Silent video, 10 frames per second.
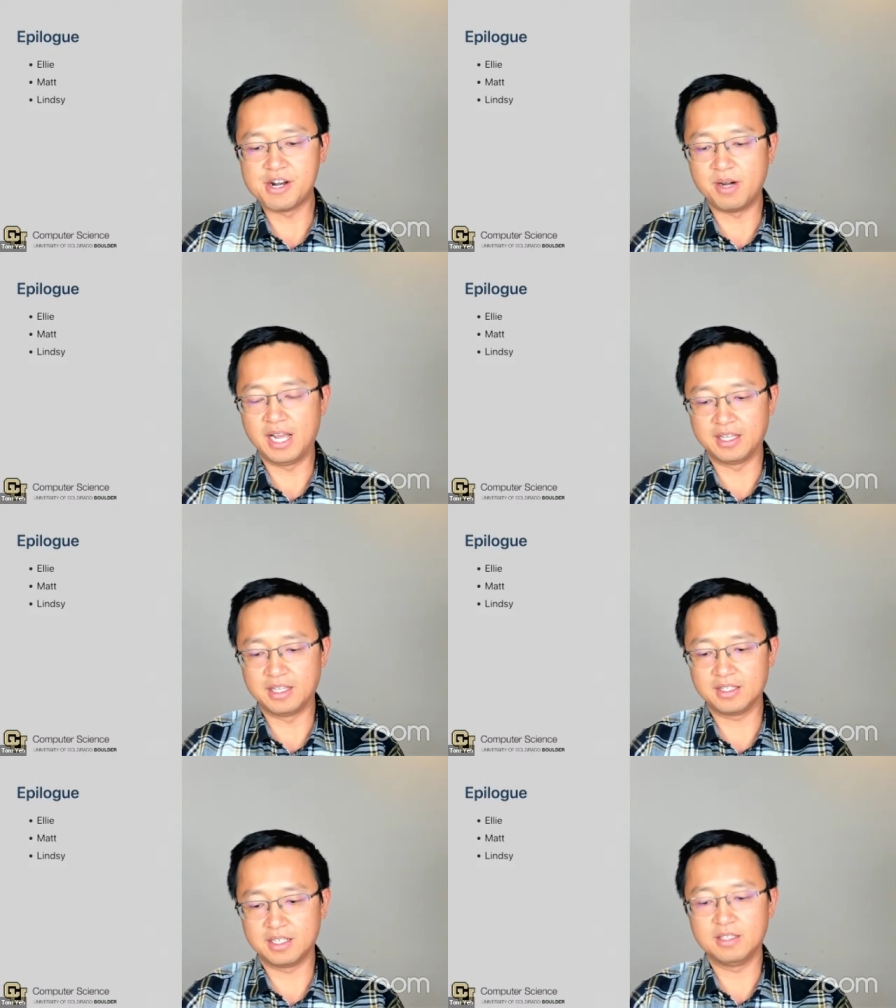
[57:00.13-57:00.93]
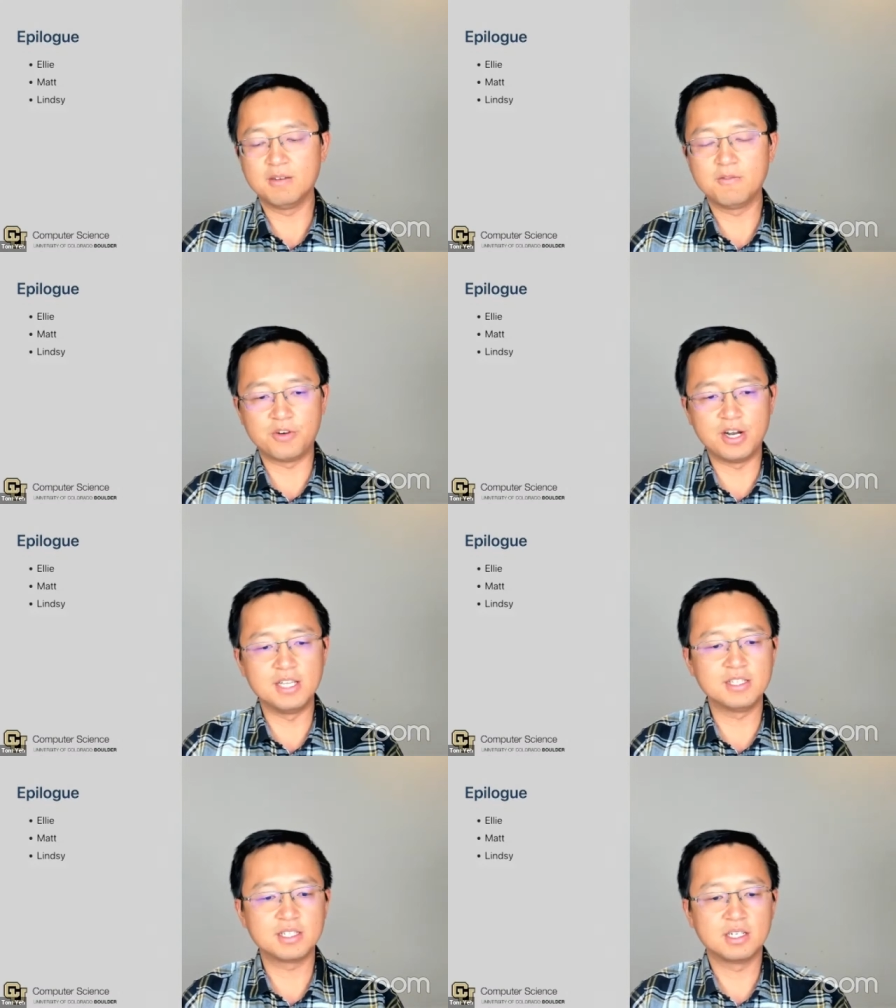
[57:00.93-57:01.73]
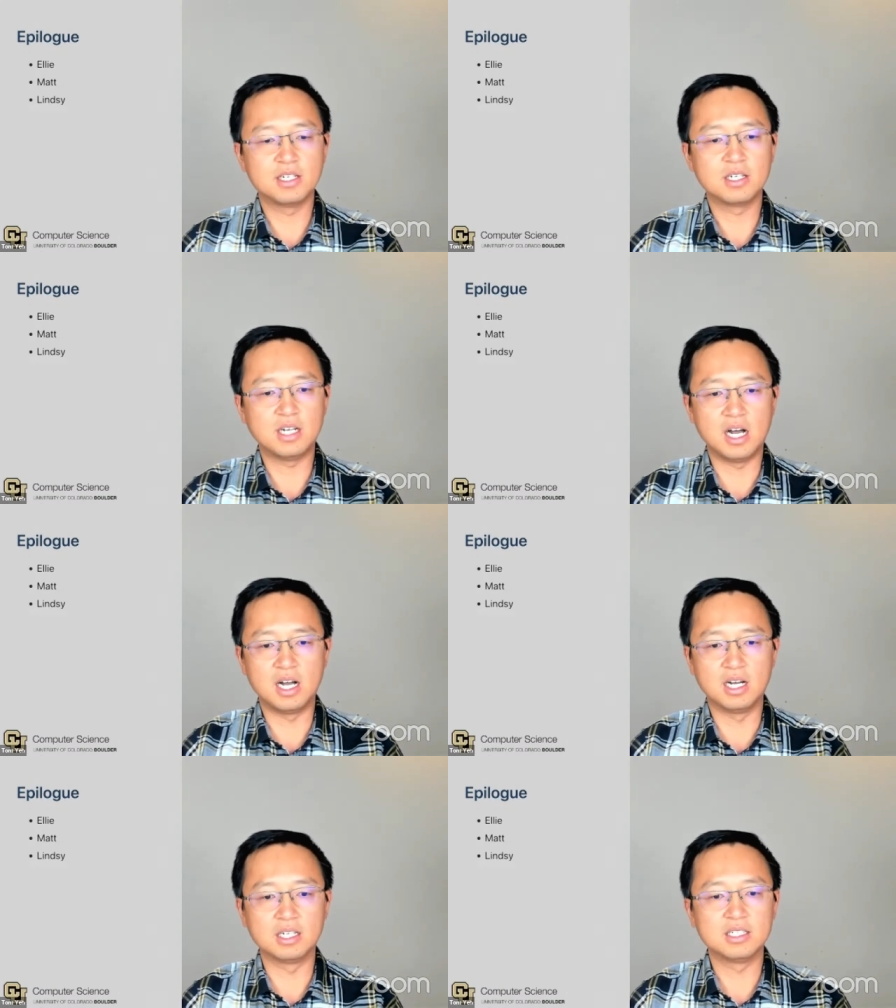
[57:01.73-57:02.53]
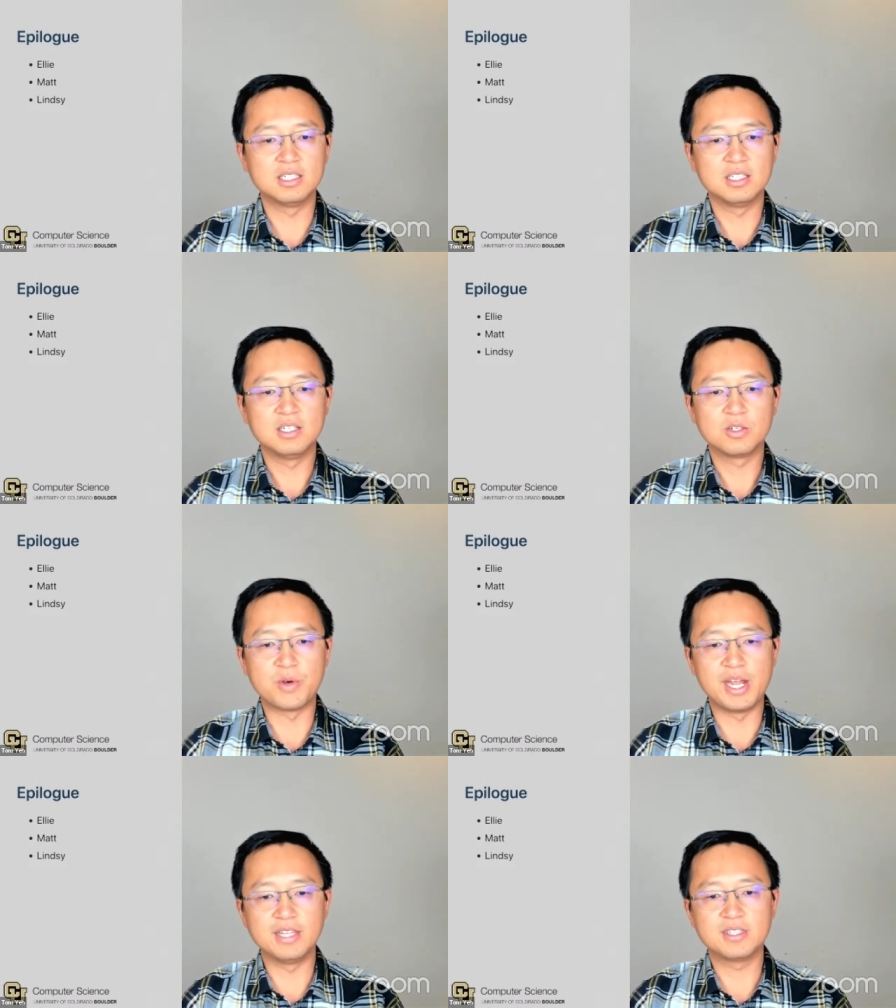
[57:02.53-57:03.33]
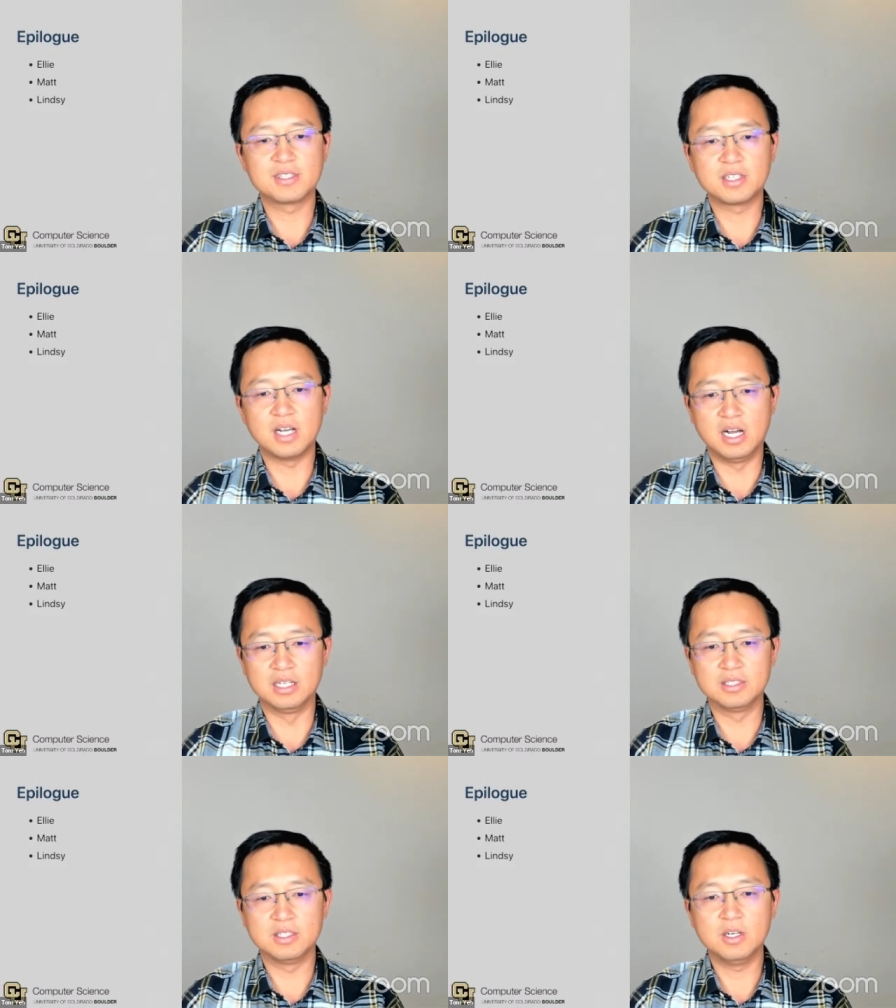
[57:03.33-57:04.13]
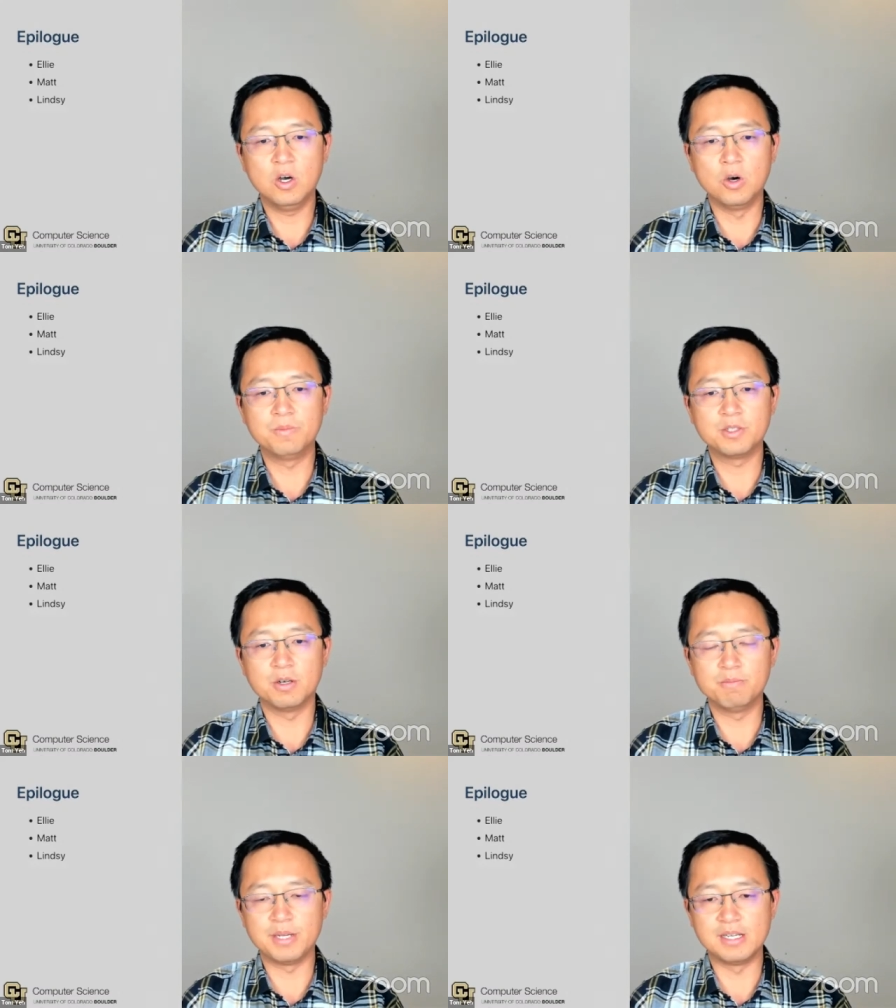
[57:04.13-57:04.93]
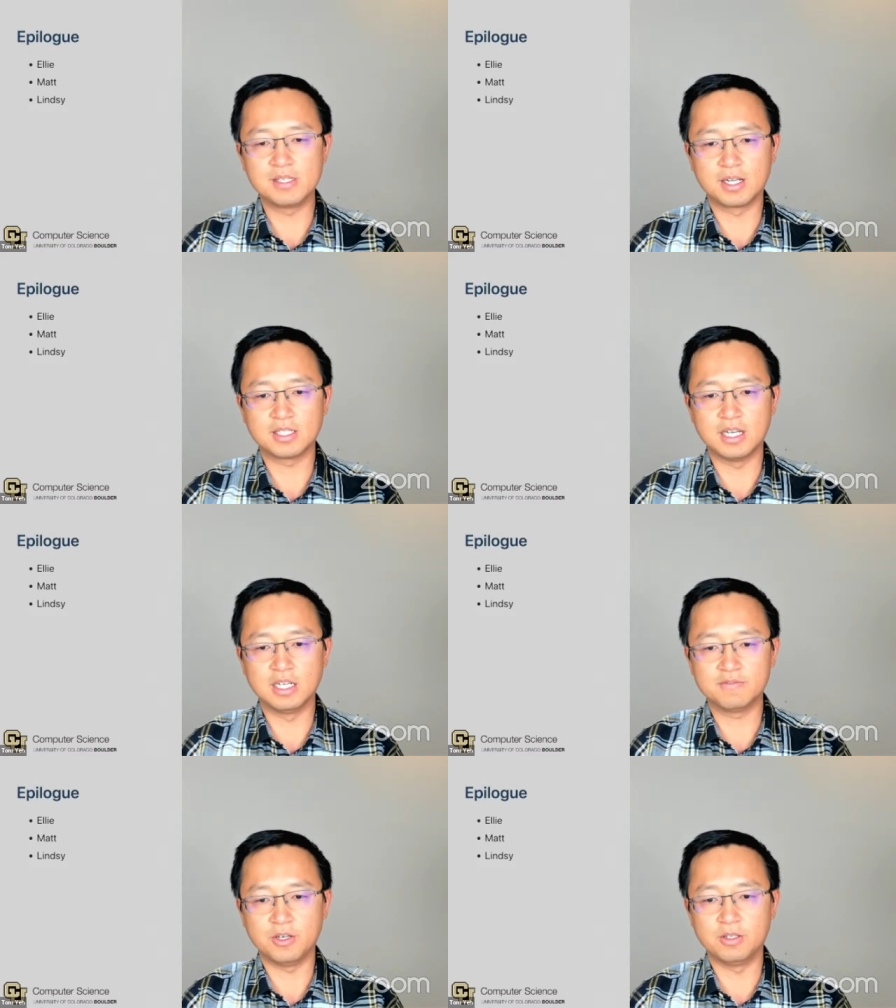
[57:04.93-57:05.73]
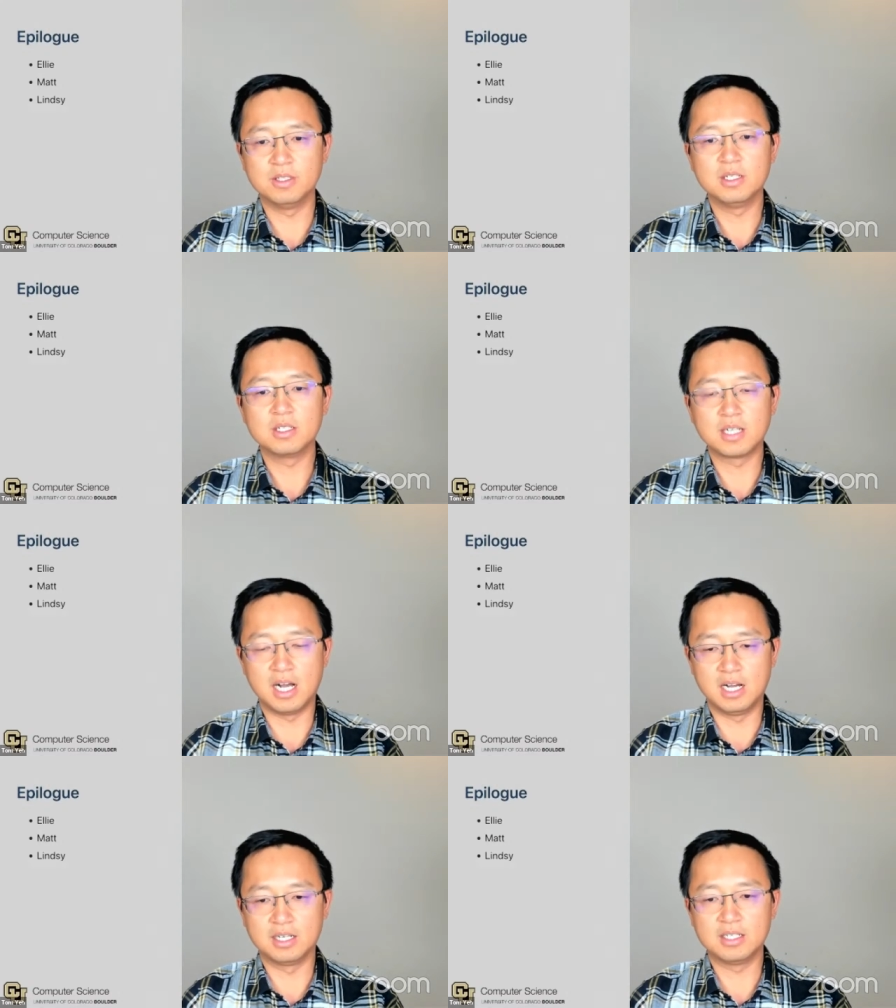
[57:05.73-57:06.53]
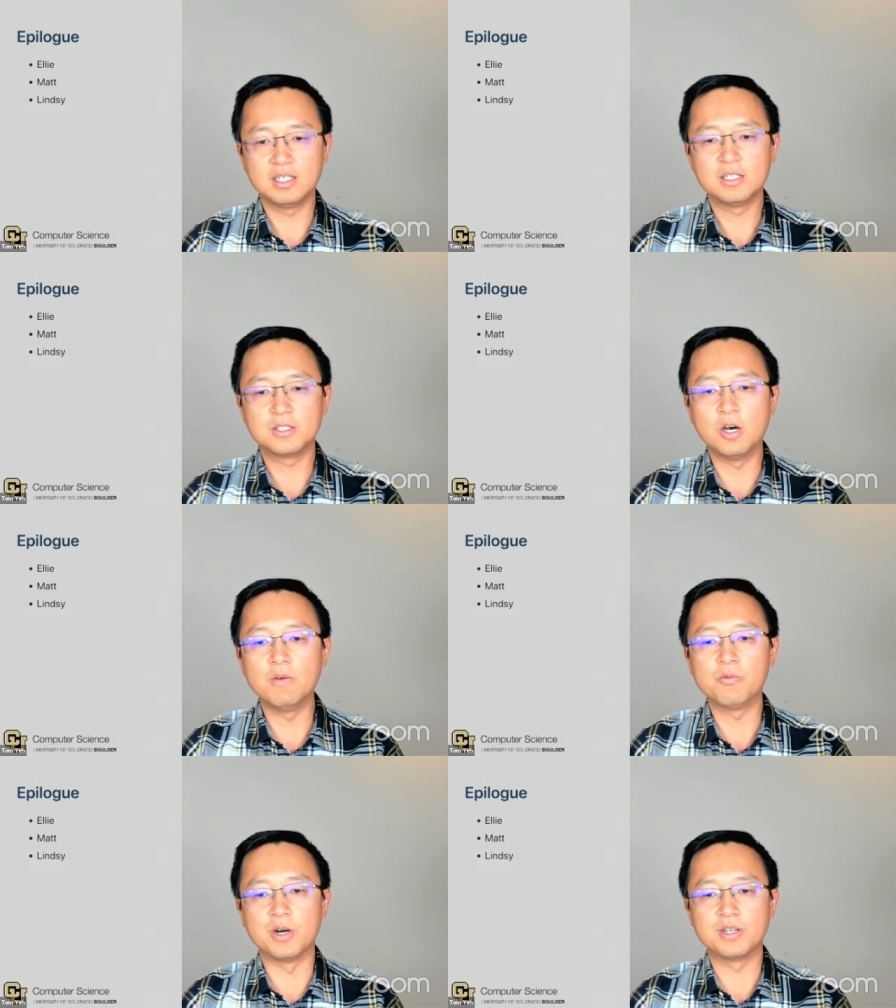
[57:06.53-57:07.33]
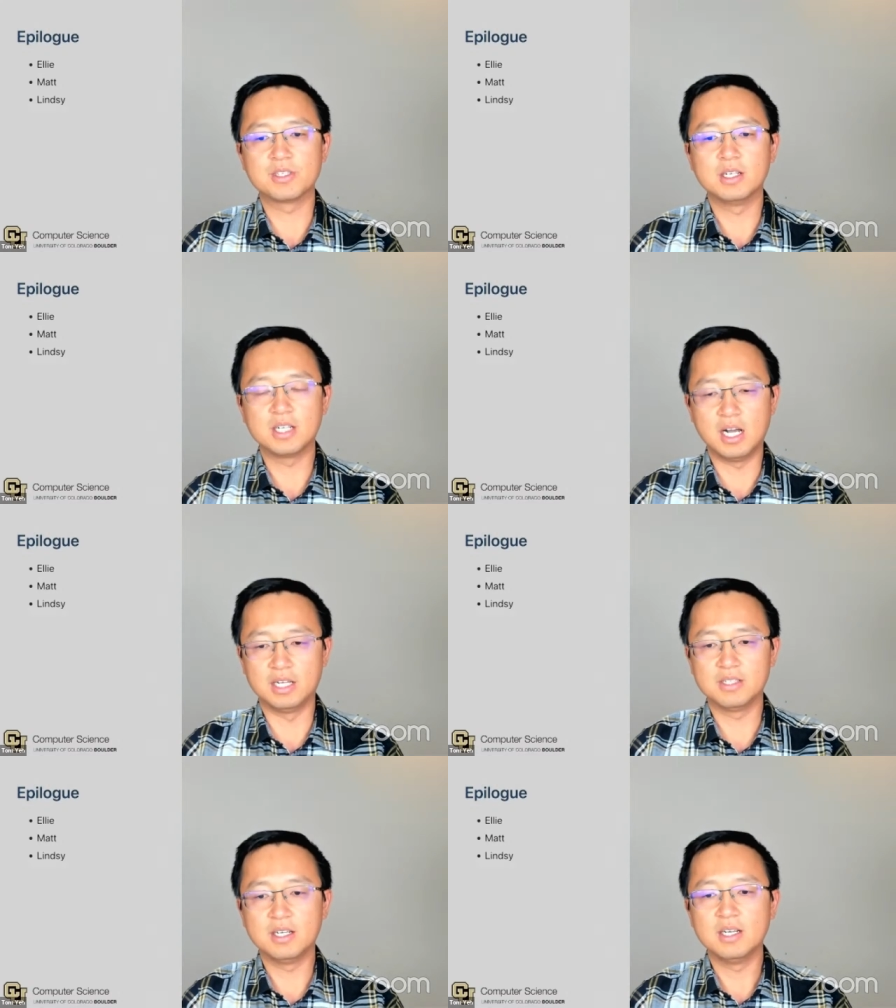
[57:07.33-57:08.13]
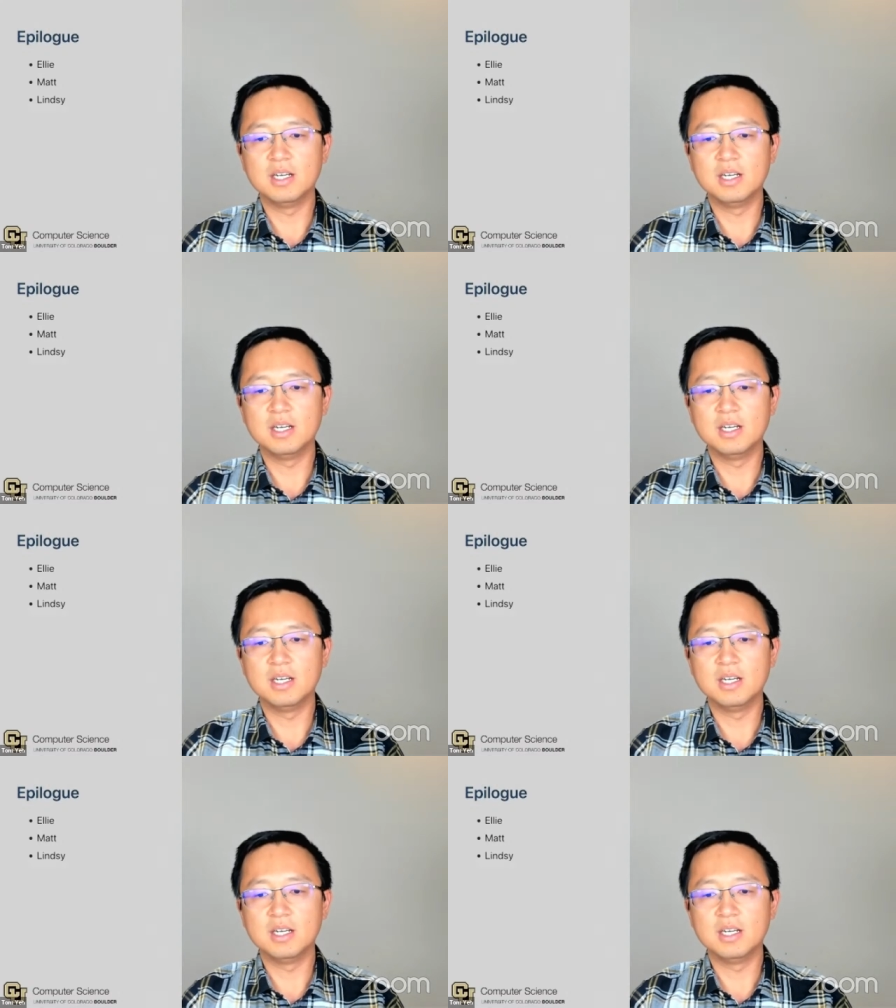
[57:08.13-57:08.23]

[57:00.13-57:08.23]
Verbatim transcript: about anything. Friends, gone. Grades, gone. Hopes of being successful, gone. Self worth, gone.